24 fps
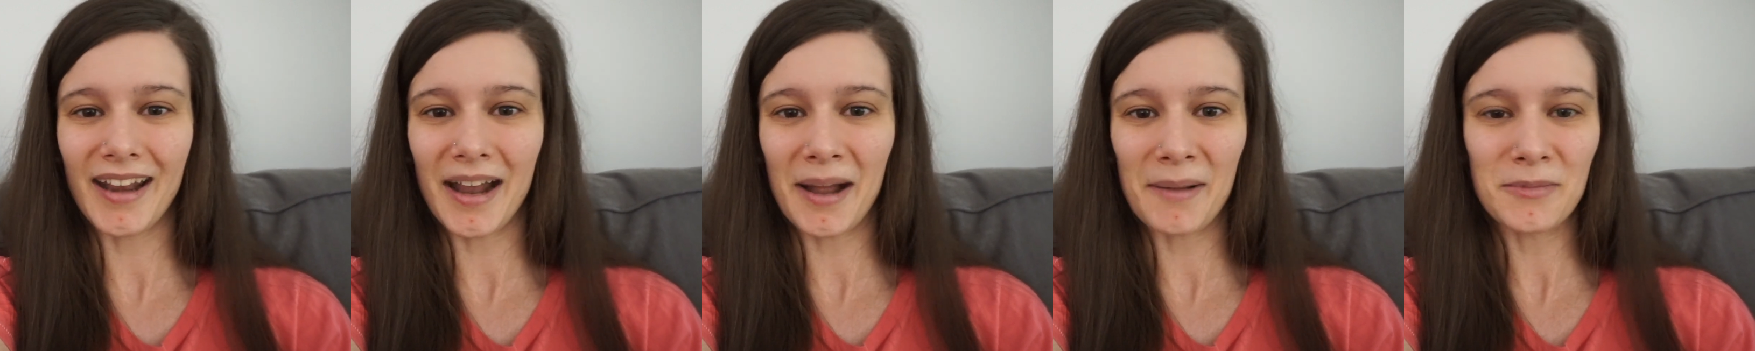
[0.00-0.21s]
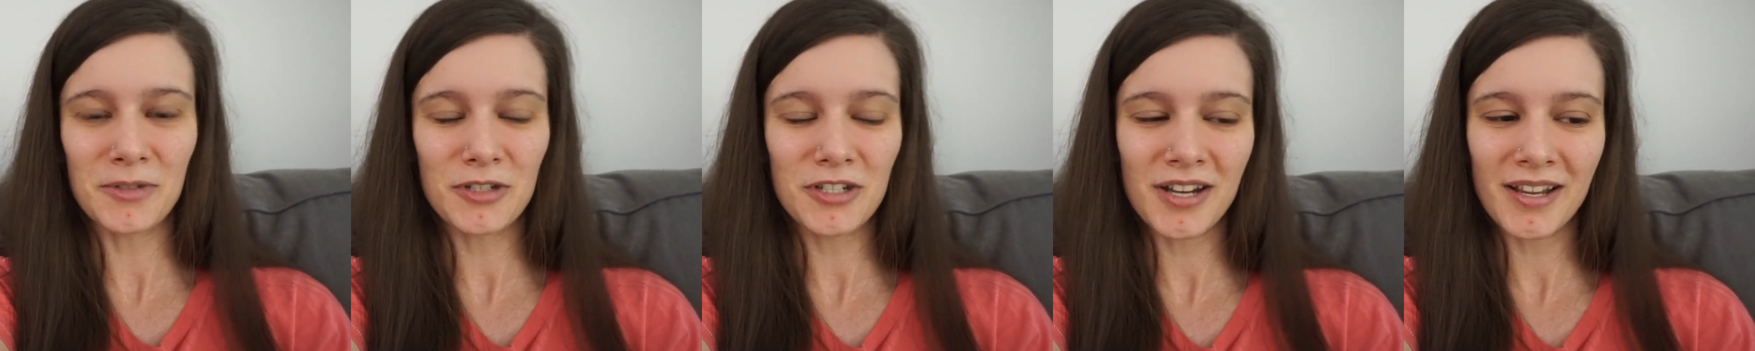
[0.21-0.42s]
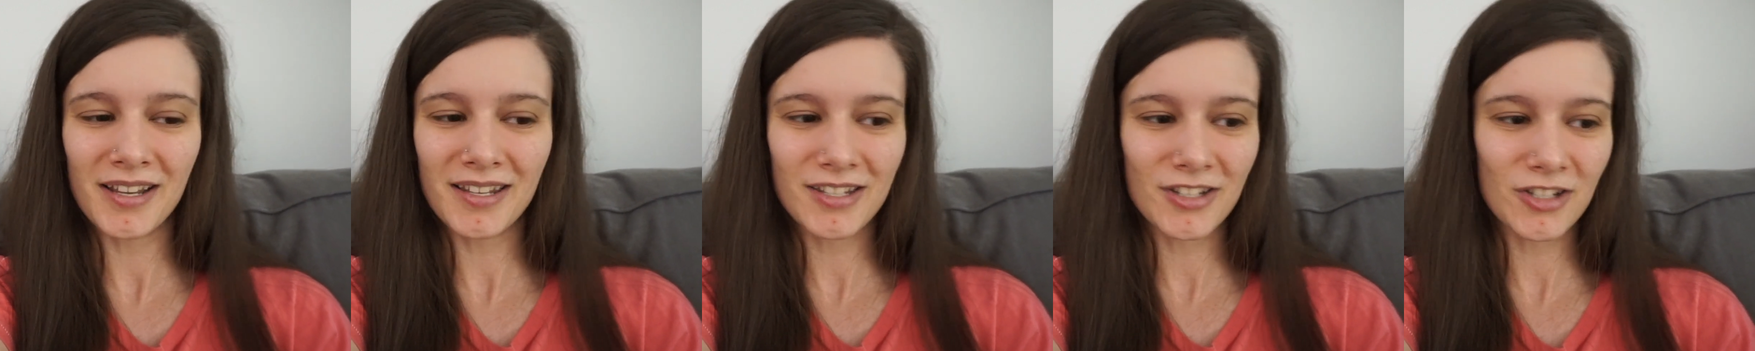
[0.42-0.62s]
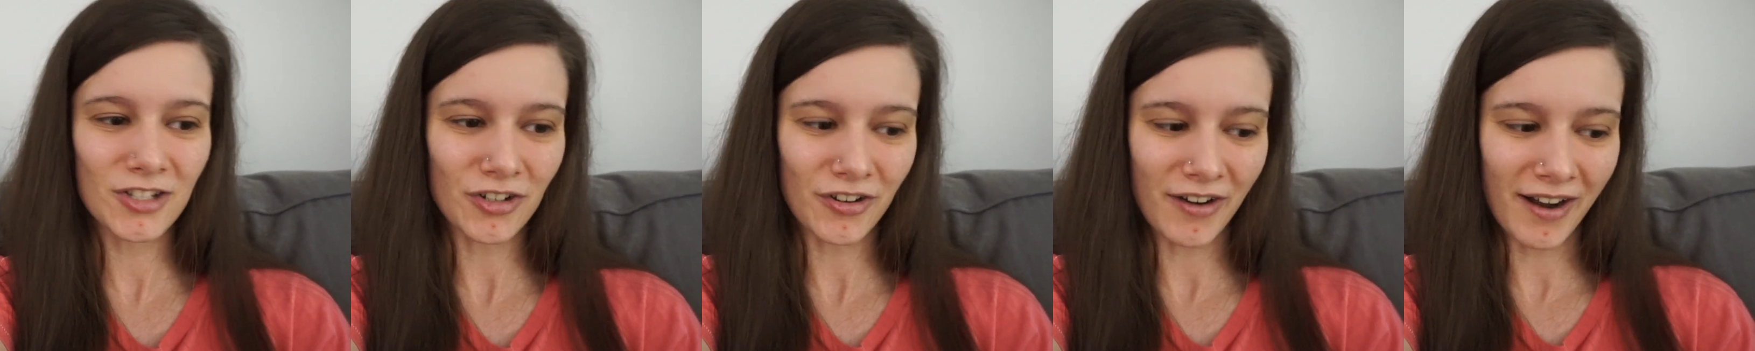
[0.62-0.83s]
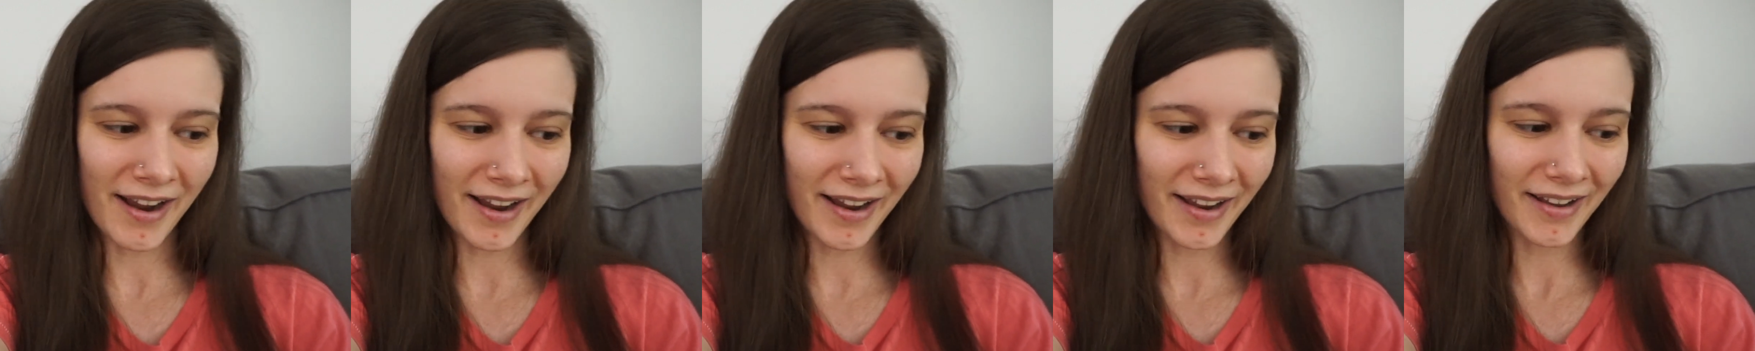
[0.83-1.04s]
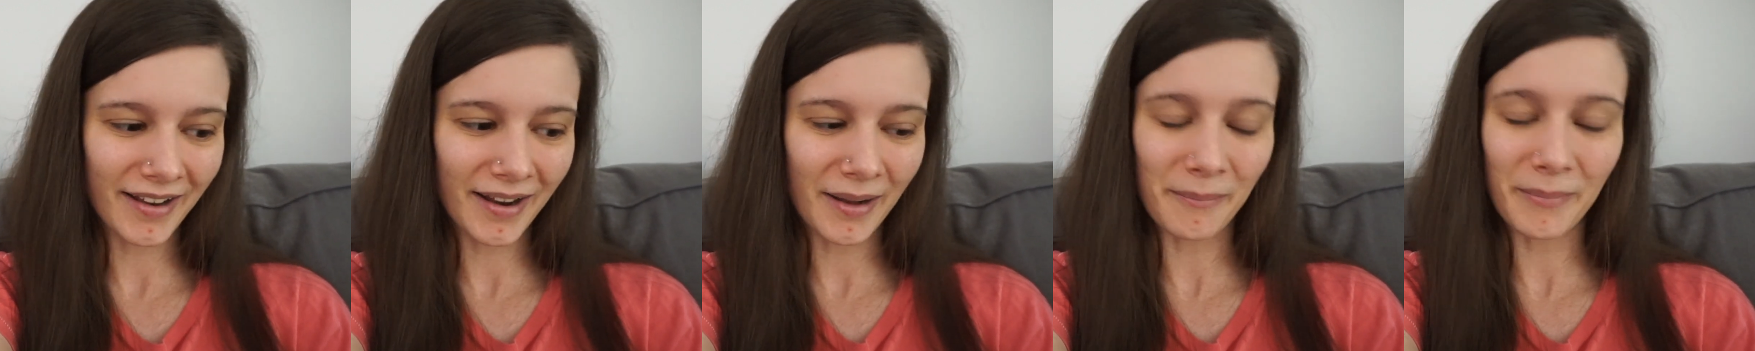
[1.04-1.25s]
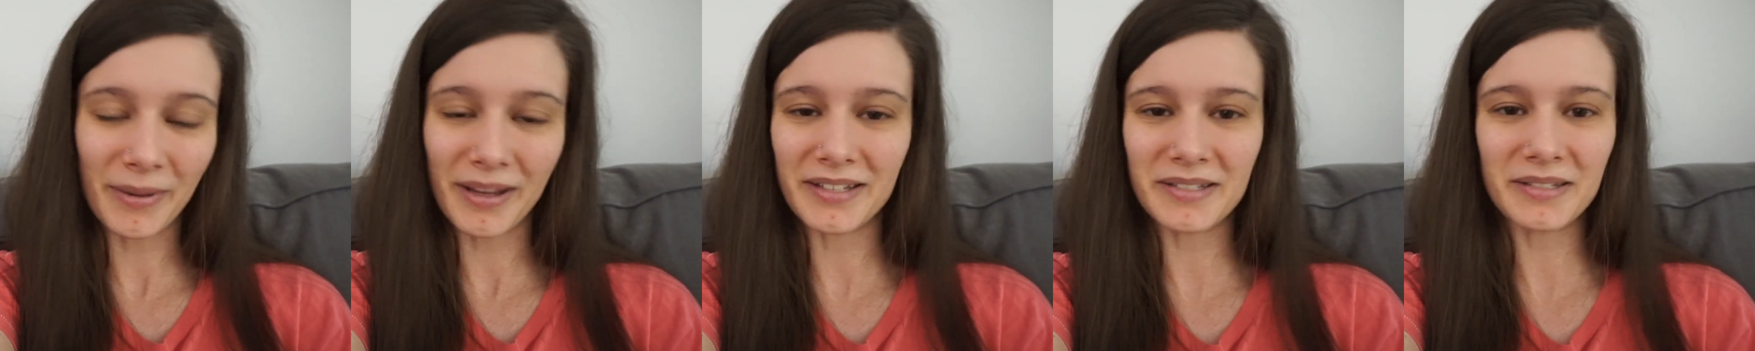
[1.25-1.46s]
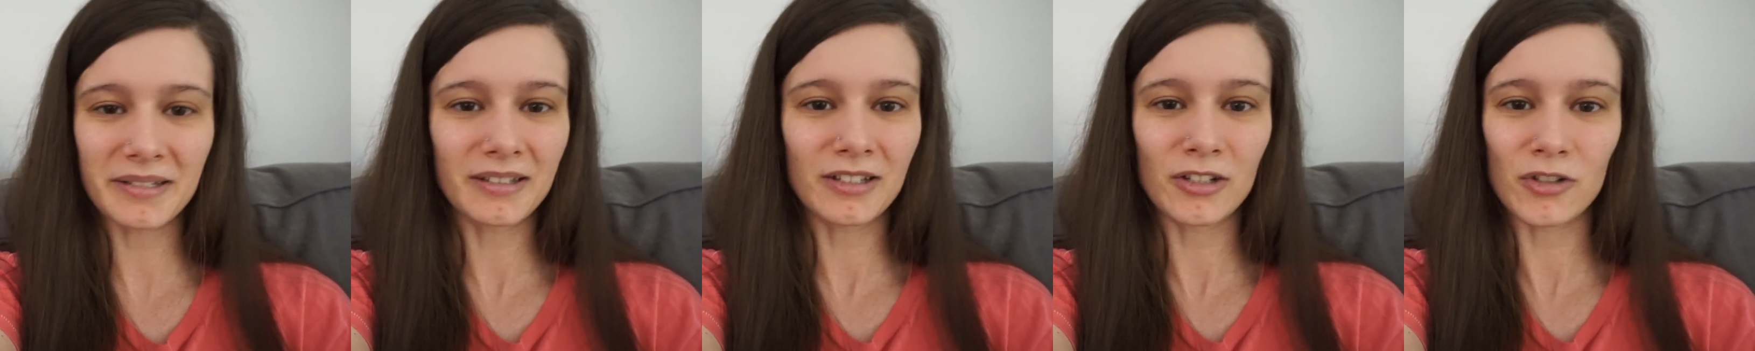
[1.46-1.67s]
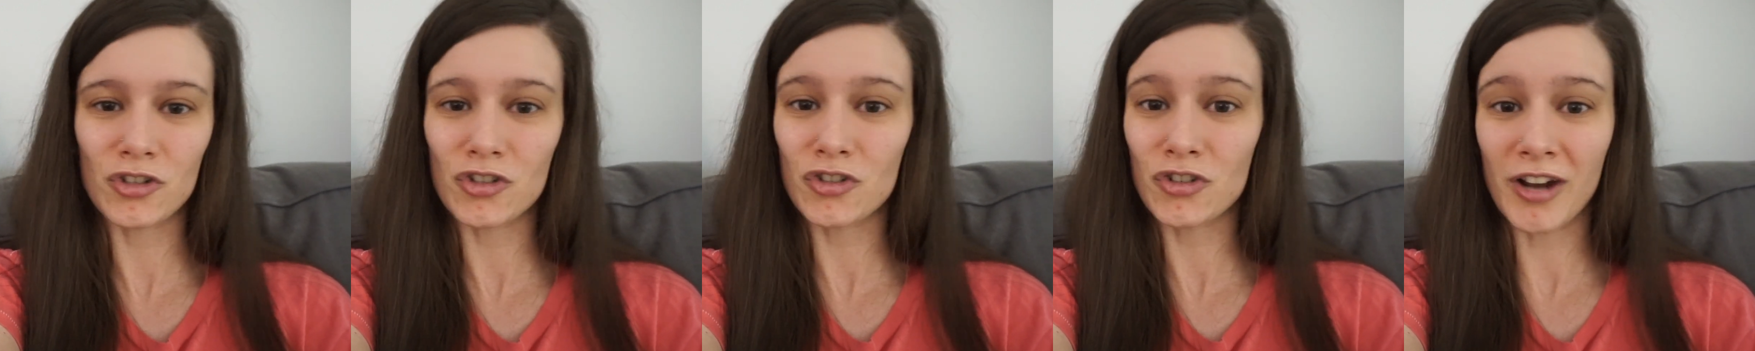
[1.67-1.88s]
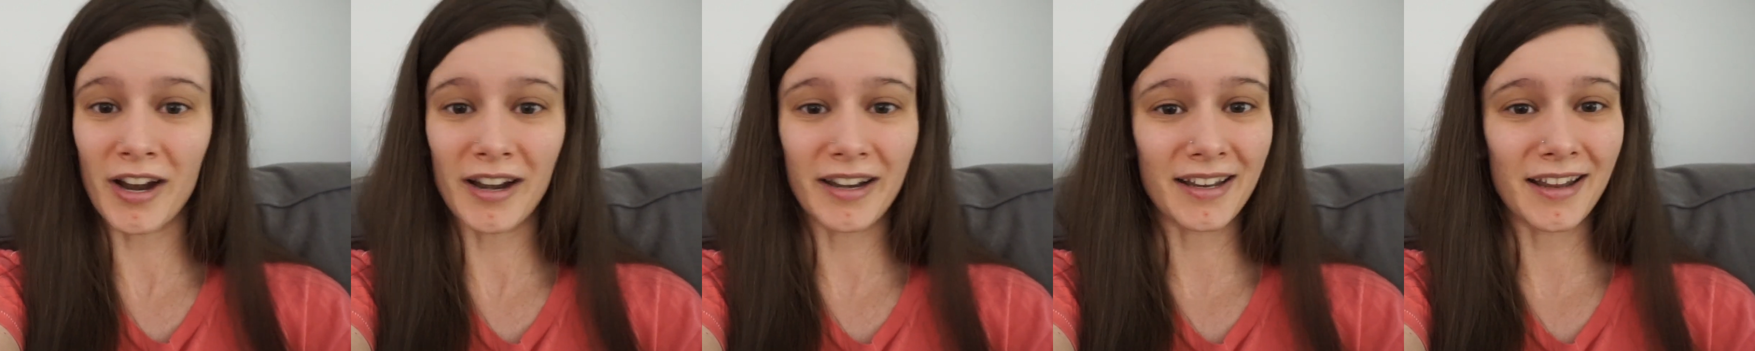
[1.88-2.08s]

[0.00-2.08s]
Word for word: I'm just trying, I'm basically just trying